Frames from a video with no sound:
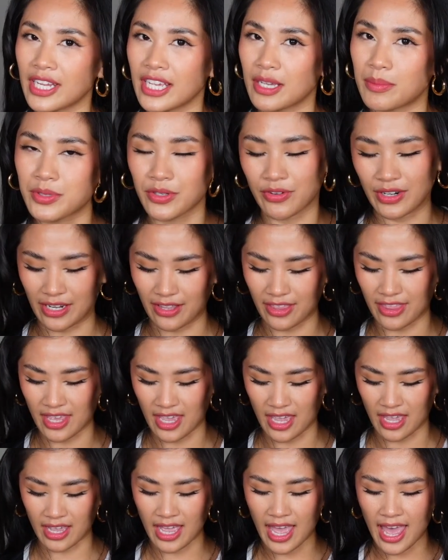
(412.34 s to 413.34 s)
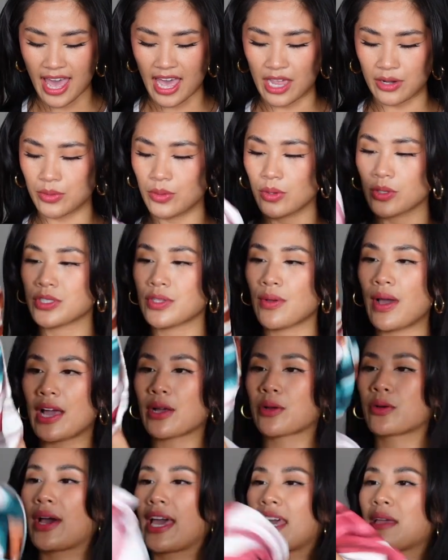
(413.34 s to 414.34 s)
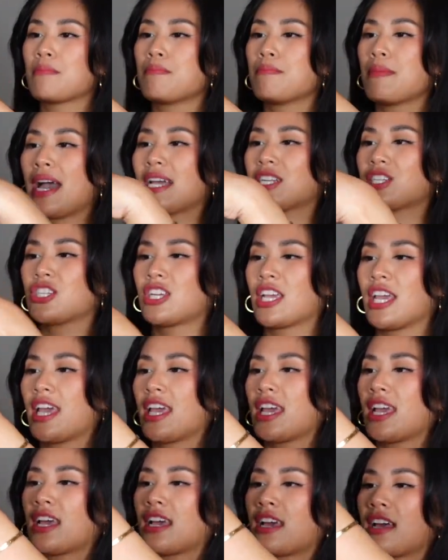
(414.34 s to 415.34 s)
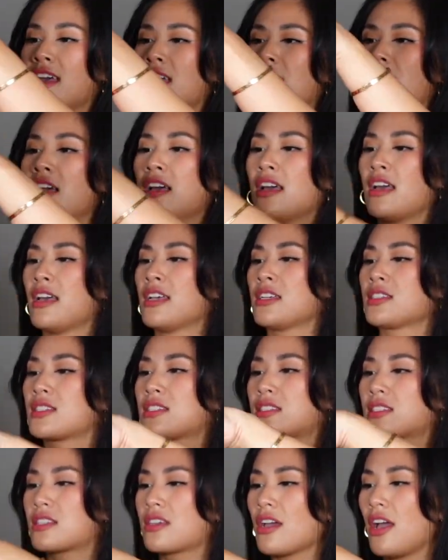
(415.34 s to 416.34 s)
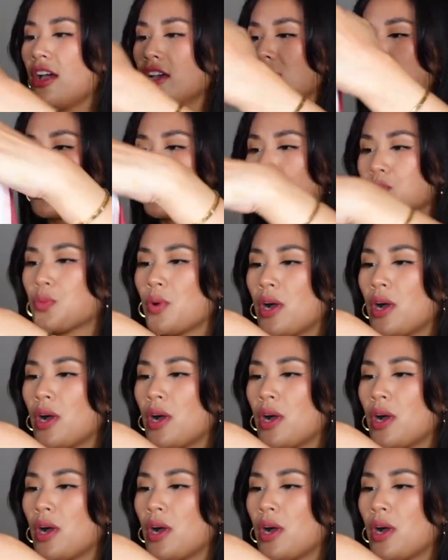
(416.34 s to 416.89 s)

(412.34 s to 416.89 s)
nips or anything. And also I got a matching skirt as